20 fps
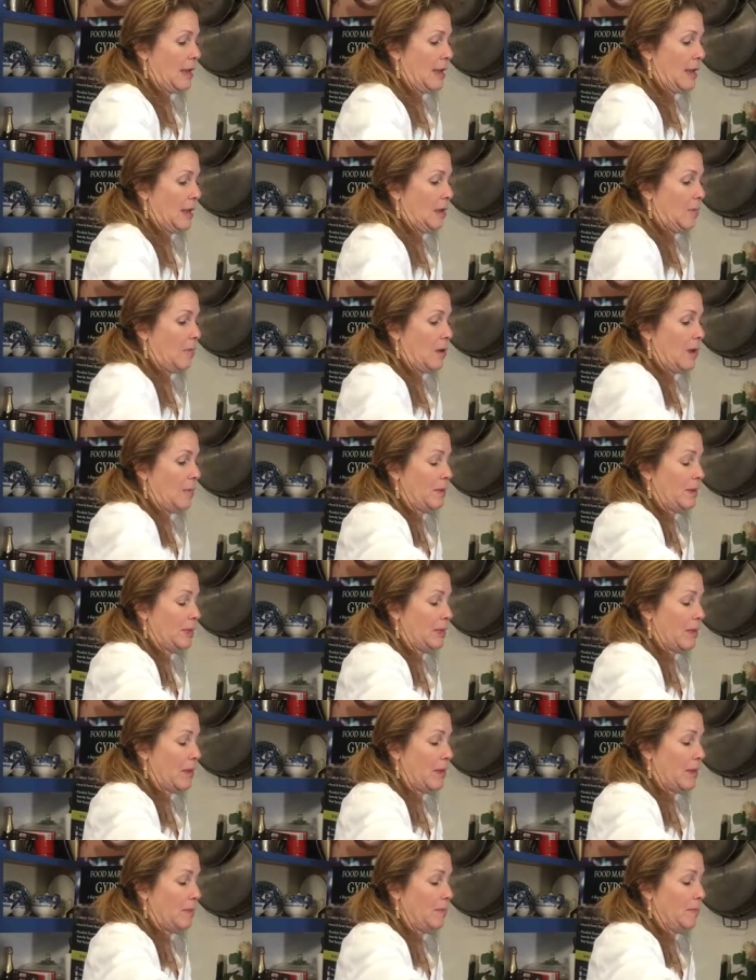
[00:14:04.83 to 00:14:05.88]
and it might be
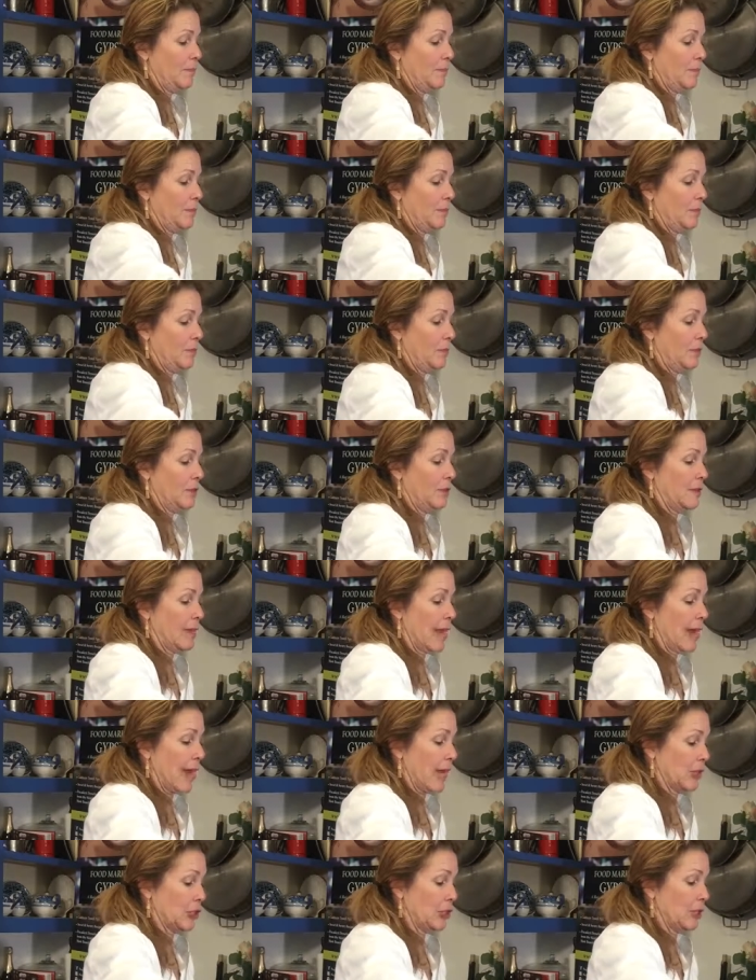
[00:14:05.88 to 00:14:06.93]
time to
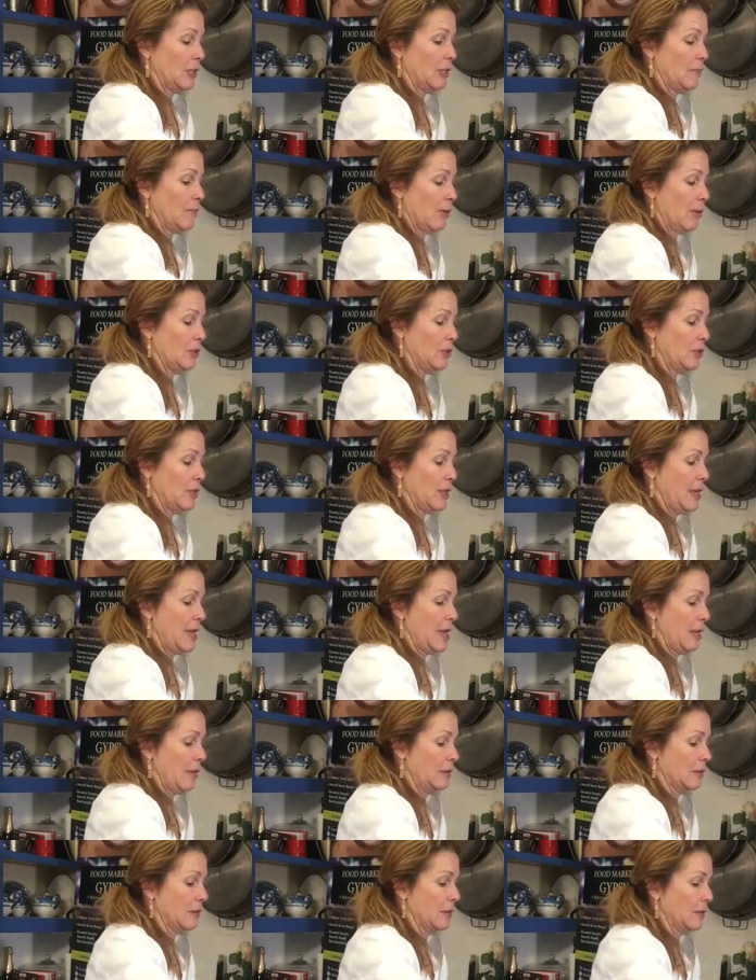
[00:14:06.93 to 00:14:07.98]
actually poach the
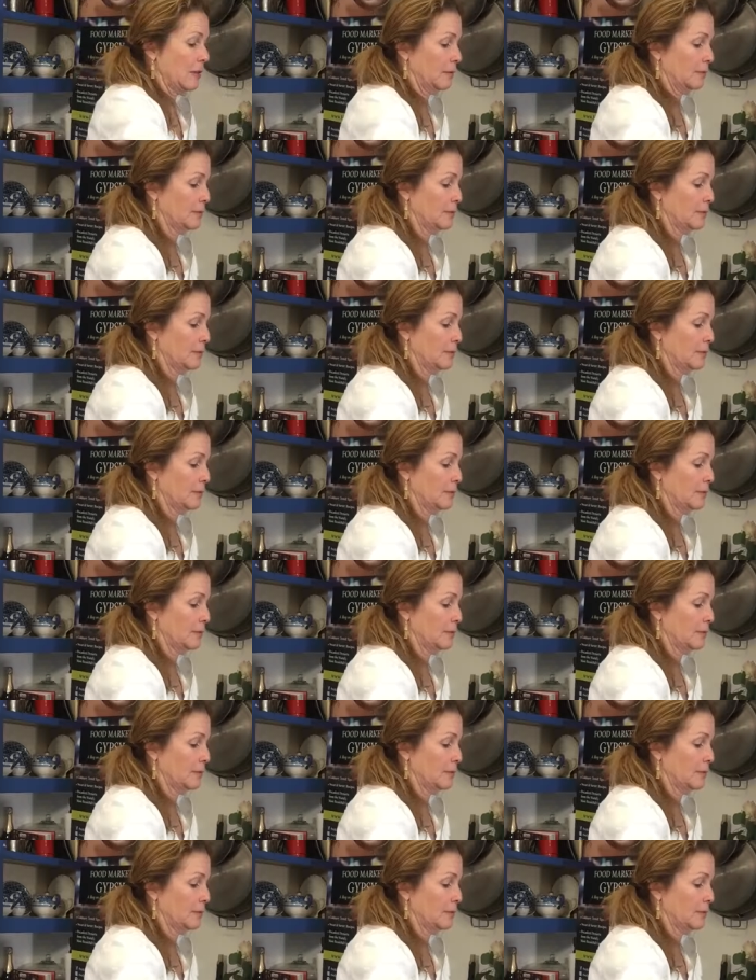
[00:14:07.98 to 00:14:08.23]
eggs.